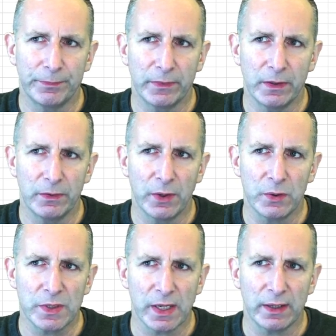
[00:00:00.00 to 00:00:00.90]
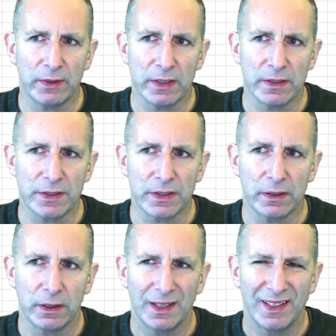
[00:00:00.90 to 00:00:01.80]
those areas
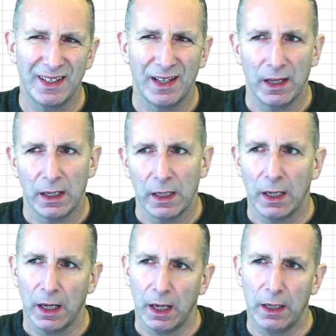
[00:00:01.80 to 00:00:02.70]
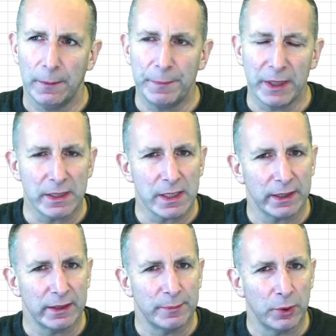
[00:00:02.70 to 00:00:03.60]
being
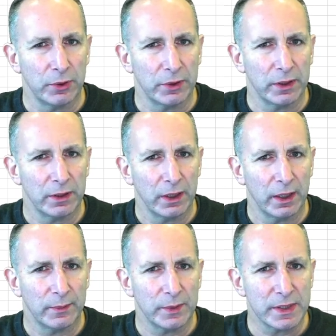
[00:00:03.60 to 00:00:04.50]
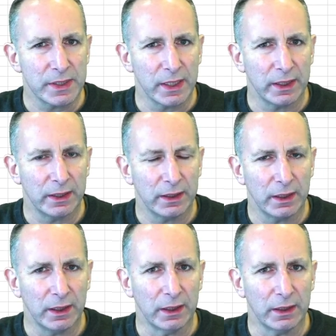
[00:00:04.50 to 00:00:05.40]
slightly poorer, I would say,
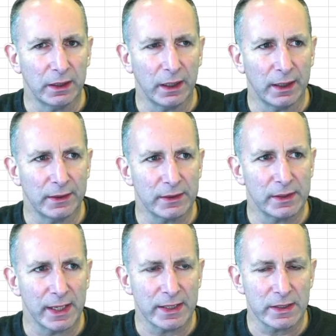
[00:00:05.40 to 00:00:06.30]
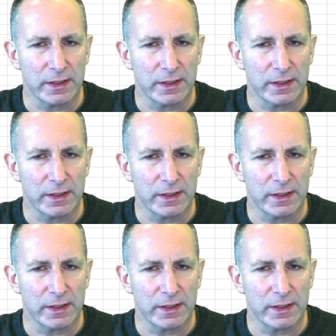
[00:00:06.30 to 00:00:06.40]
and less